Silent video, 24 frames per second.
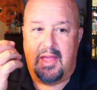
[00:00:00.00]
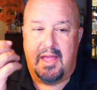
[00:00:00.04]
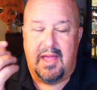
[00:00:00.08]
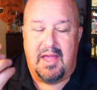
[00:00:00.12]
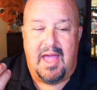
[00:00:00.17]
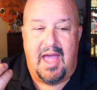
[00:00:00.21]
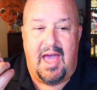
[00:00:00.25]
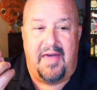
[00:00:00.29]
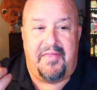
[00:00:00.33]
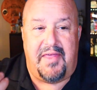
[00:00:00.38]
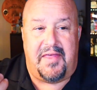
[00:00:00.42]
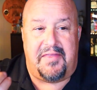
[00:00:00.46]

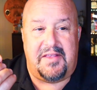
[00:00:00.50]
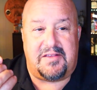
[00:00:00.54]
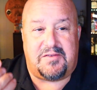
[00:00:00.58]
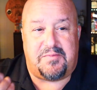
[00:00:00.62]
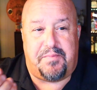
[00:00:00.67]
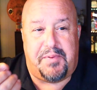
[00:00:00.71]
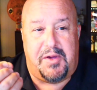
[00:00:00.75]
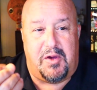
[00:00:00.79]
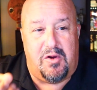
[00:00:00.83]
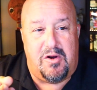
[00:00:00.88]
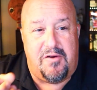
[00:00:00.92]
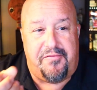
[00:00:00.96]
And then this
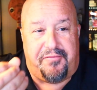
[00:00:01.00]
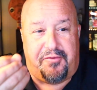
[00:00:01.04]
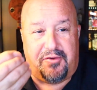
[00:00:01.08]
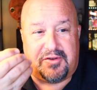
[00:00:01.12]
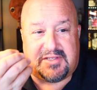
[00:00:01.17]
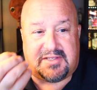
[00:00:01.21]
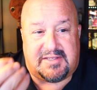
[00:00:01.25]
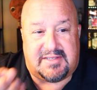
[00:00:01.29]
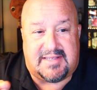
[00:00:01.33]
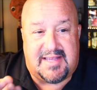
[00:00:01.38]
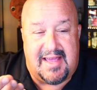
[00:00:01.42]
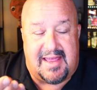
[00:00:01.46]
beautiful
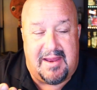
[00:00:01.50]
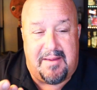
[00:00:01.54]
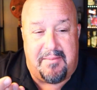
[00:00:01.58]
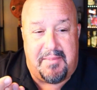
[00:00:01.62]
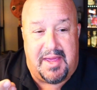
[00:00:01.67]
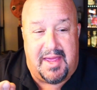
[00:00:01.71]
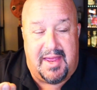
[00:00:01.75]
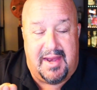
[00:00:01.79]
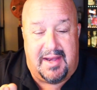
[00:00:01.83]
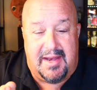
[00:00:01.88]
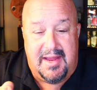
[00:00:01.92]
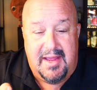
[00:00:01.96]

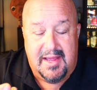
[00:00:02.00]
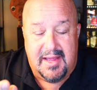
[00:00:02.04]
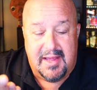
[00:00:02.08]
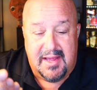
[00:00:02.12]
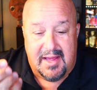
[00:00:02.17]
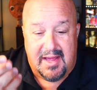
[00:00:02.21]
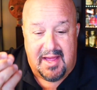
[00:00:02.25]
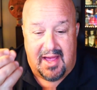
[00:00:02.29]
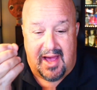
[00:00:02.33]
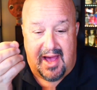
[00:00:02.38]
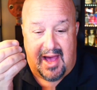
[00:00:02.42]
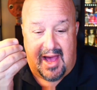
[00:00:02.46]
cinnamon,
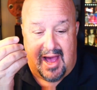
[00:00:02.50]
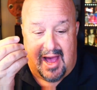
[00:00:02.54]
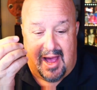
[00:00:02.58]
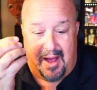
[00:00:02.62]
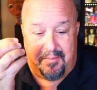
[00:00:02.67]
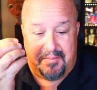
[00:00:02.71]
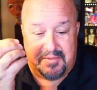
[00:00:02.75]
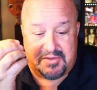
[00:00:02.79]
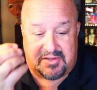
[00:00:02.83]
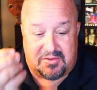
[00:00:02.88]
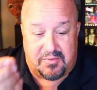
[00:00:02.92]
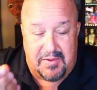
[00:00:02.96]

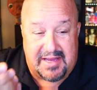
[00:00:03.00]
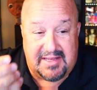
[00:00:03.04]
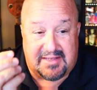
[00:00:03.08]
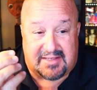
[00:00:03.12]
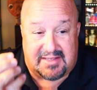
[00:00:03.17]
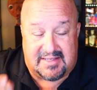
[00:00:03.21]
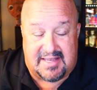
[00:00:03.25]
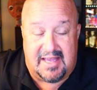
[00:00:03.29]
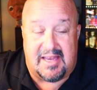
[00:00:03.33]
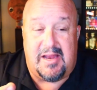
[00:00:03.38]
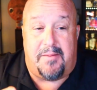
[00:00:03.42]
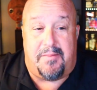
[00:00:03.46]
sweet
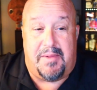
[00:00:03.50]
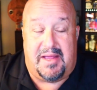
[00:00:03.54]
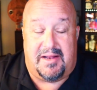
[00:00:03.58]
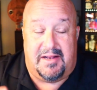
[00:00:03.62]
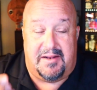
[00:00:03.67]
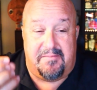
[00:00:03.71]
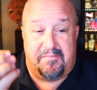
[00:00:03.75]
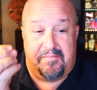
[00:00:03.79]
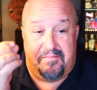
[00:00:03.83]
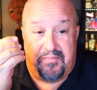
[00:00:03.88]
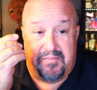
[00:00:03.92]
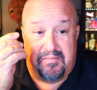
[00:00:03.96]

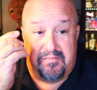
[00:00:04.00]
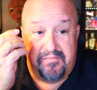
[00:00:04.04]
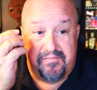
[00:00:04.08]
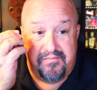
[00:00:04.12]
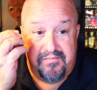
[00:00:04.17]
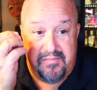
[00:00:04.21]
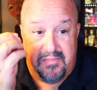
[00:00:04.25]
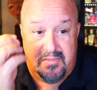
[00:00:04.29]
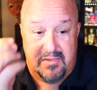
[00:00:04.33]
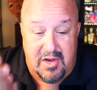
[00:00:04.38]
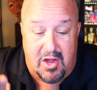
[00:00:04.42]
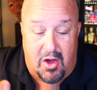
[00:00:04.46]
cinnamon
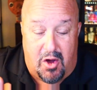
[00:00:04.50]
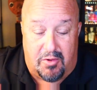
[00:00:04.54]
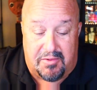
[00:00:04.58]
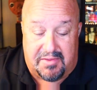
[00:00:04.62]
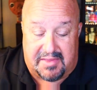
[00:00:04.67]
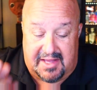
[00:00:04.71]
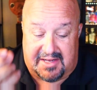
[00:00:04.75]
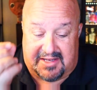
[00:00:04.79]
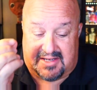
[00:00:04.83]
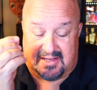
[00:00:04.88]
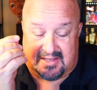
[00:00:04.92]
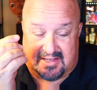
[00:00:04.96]

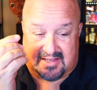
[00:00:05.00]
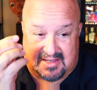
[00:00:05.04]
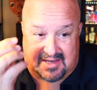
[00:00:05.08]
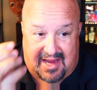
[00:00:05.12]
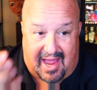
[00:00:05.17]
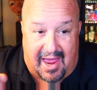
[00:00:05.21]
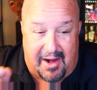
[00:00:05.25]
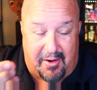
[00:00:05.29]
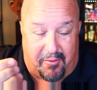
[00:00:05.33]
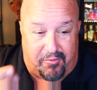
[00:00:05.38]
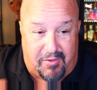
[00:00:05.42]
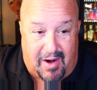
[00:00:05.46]
note that just
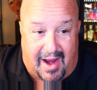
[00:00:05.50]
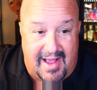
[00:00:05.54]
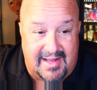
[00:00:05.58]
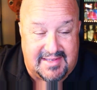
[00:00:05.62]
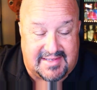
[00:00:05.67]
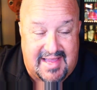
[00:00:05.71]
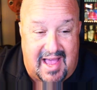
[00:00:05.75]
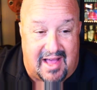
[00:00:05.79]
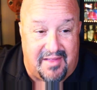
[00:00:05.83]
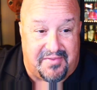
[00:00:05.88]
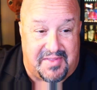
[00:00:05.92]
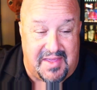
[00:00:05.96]
kind of
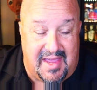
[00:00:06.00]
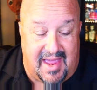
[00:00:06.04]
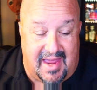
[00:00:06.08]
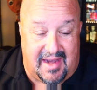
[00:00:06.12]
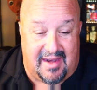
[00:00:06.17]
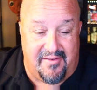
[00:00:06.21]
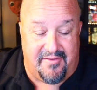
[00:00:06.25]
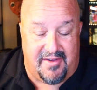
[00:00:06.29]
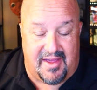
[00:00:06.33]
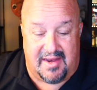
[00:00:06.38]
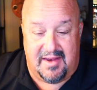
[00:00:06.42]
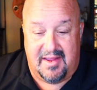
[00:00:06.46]
rides out the
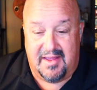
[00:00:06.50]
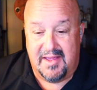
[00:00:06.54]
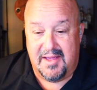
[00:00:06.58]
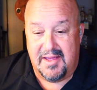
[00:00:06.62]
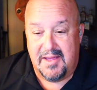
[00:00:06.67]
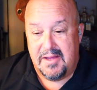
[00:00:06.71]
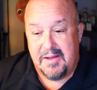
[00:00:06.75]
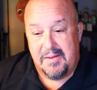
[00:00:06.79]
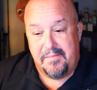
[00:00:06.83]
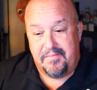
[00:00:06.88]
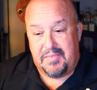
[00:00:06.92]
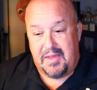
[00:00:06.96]
end of it.
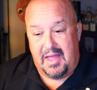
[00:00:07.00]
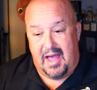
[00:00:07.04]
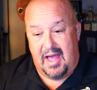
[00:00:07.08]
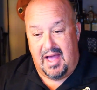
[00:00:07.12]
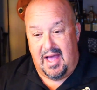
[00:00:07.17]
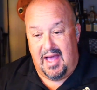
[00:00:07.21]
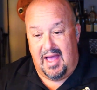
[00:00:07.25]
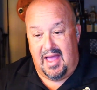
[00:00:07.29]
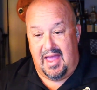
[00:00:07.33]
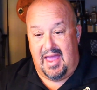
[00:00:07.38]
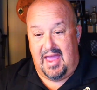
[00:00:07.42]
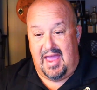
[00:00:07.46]

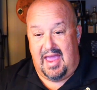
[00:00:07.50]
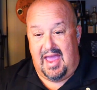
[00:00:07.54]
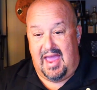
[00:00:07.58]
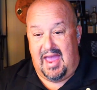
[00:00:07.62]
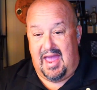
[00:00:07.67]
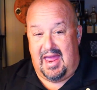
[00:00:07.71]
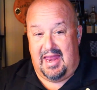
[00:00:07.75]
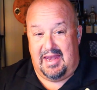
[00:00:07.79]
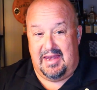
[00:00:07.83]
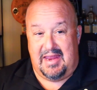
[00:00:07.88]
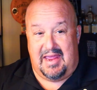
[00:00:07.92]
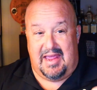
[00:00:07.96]

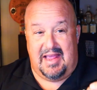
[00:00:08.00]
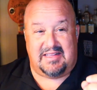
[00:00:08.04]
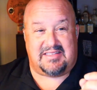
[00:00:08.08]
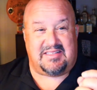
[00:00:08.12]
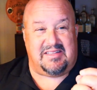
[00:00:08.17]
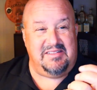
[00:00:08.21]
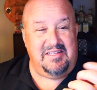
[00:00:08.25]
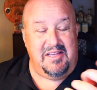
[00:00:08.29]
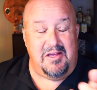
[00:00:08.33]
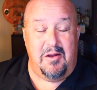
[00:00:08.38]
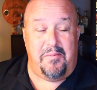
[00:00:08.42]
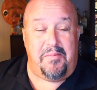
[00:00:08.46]
And it's
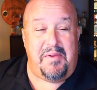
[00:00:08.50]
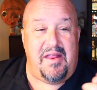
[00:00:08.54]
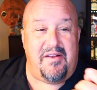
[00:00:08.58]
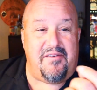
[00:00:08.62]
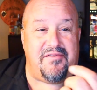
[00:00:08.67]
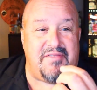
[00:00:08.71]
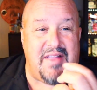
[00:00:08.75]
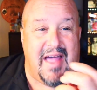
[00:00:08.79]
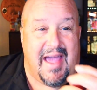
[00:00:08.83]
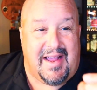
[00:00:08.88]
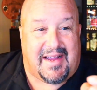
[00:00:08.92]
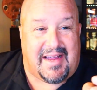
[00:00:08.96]
a little bit
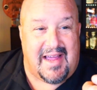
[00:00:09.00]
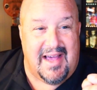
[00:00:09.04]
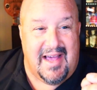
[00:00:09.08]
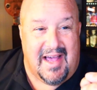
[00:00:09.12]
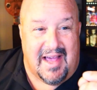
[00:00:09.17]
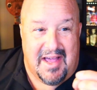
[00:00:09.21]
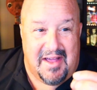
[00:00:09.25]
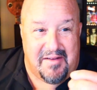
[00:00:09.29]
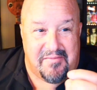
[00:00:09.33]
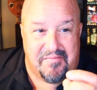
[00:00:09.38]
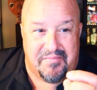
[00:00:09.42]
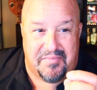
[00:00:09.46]
of like
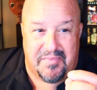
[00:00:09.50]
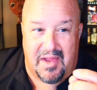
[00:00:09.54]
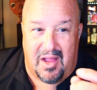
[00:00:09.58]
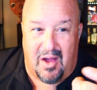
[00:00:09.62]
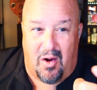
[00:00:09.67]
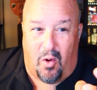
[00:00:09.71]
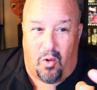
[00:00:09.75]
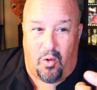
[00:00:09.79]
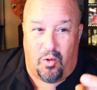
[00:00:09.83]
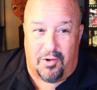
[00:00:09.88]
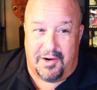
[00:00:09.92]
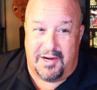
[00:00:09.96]
a
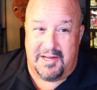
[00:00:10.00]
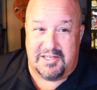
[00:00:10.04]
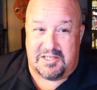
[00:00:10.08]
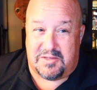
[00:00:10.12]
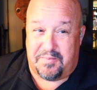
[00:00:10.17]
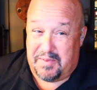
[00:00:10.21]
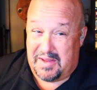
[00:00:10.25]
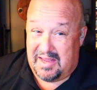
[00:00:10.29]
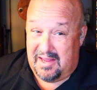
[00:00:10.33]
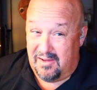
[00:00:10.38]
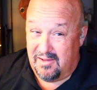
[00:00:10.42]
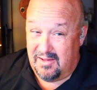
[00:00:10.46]

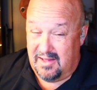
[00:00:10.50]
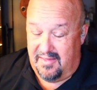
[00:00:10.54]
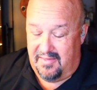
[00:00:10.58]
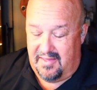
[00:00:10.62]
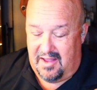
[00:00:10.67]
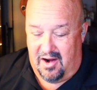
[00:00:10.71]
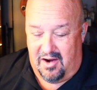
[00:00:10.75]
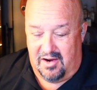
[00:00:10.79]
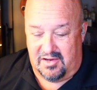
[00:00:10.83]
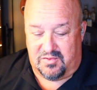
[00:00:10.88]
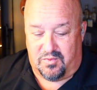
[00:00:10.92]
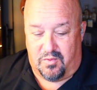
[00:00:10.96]
orange peel in
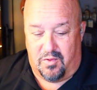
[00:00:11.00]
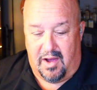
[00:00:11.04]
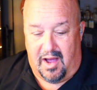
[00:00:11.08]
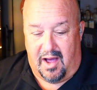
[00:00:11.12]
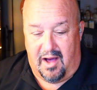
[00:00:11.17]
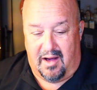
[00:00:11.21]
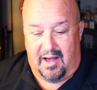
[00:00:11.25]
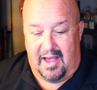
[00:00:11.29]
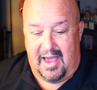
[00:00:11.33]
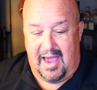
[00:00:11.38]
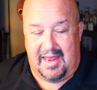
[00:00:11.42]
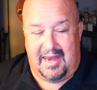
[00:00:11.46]
there as
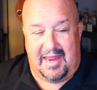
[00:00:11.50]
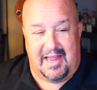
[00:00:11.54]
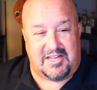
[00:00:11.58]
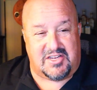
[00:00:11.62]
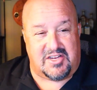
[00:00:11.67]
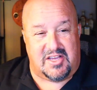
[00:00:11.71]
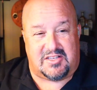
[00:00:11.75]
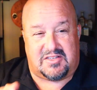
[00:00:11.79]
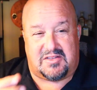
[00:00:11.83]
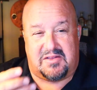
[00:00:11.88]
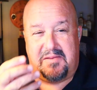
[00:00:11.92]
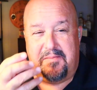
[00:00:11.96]
well. And it
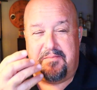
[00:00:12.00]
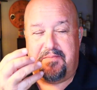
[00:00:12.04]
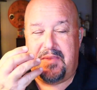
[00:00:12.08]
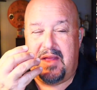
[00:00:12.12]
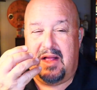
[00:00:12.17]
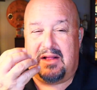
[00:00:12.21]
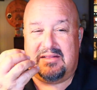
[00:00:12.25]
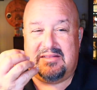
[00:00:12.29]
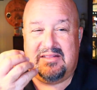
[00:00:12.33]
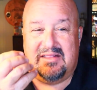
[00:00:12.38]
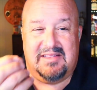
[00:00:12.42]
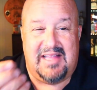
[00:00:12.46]
just
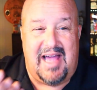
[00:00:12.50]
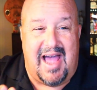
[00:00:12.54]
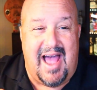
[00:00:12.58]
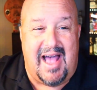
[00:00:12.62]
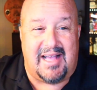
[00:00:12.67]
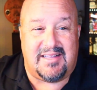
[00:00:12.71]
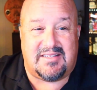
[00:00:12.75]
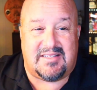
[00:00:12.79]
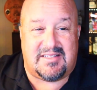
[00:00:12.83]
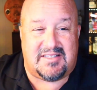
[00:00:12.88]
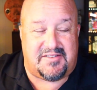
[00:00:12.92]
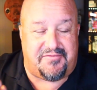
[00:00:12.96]

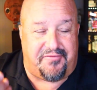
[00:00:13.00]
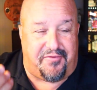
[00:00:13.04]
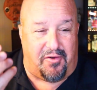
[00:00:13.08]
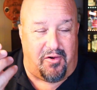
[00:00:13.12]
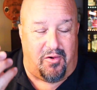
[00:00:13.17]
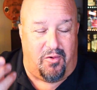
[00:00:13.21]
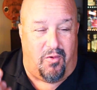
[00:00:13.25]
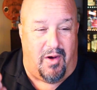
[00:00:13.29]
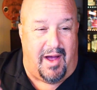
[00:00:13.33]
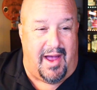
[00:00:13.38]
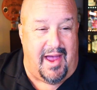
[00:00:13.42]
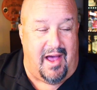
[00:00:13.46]
lasts for
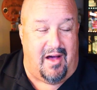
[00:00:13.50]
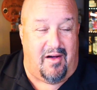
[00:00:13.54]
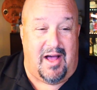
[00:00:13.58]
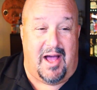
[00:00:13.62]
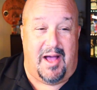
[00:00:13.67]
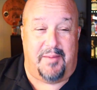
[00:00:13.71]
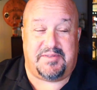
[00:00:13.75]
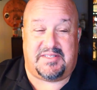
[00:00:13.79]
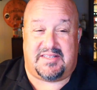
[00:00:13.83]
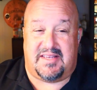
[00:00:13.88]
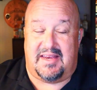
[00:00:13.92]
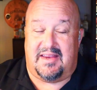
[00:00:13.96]
a while.
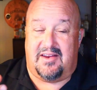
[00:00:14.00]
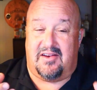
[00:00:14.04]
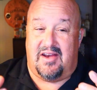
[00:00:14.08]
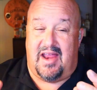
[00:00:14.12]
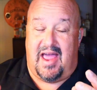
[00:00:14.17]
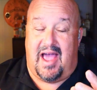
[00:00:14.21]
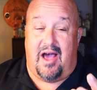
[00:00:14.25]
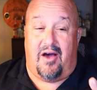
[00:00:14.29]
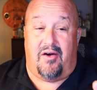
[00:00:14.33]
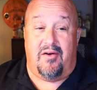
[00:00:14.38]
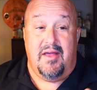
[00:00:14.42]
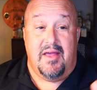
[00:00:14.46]
I'm sitting
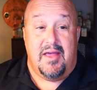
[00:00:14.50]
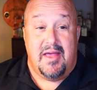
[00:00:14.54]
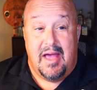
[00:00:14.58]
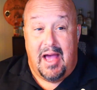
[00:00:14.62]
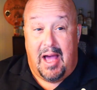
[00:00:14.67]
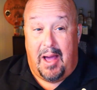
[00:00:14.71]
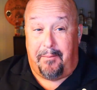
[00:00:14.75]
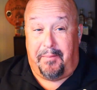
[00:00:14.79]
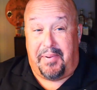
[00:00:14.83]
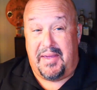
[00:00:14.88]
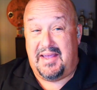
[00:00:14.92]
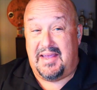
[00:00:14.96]
now,
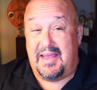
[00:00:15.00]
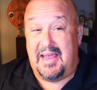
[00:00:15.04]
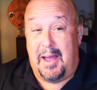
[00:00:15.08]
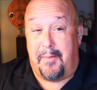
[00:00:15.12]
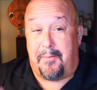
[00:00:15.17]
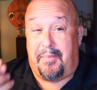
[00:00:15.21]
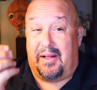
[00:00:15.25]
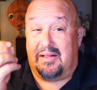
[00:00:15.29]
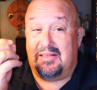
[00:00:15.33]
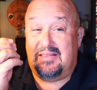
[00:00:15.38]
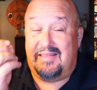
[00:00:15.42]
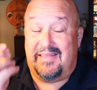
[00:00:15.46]
I'm picking
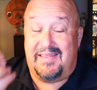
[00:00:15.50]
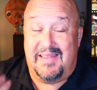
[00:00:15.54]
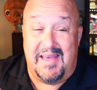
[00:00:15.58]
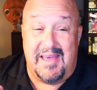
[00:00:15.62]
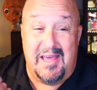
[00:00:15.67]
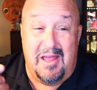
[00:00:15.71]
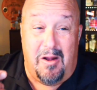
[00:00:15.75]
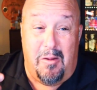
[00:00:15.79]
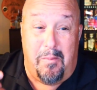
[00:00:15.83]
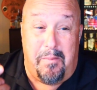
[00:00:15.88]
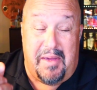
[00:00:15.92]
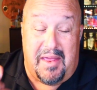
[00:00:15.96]
up a
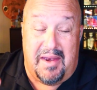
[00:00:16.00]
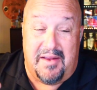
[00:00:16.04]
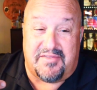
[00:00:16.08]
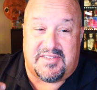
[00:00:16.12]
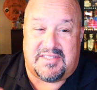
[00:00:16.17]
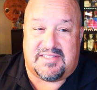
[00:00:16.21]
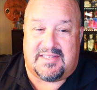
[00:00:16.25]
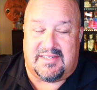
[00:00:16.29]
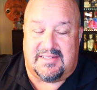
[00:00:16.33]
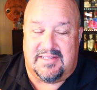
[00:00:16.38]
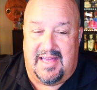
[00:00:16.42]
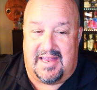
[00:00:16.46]
little bit of
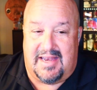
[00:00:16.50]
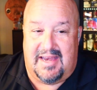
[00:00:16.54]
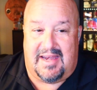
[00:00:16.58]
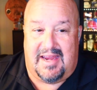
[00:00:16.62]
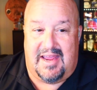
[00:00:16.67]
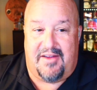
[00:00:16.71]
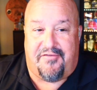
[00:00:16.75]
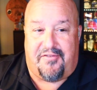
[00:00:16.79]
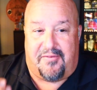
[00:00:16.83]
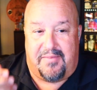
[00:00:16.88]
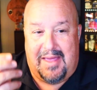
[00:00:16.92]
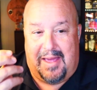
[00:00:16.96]

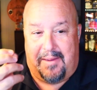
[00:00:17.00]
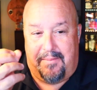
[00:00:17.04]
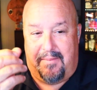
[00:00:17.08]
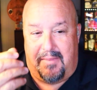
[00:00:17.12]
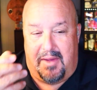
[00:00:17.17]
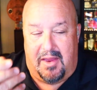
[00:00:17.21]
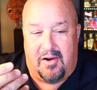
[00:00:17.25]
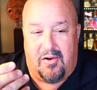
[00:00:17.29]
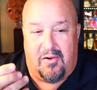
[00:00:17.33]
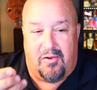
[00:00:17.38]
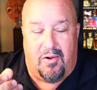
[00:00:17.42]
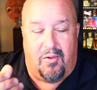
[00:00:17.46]
salinity from that
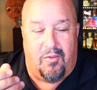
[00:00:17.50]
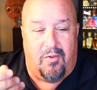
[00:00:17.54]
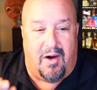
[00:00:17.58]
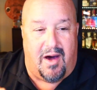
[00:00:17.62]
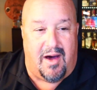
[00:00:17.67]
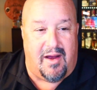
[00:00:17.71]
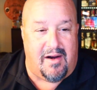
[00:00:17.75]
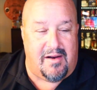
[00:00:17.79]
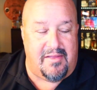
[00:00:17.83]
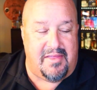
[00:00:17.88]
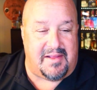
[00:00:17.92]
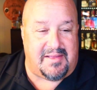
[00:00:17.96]
mineral
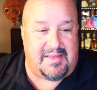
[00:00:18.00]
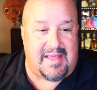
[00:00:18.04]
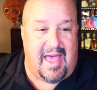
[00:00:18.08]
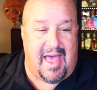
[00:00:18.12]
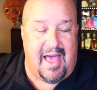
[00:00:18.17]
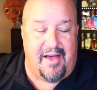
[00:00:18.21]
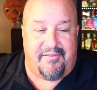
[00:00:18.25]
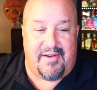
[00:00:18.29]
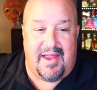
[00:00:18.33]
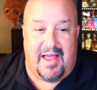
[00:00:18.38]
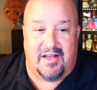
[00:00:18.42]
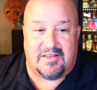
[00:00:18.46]
water that they
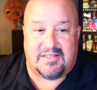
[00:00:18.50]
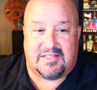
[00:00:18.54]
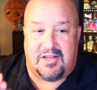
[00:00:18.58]
have now.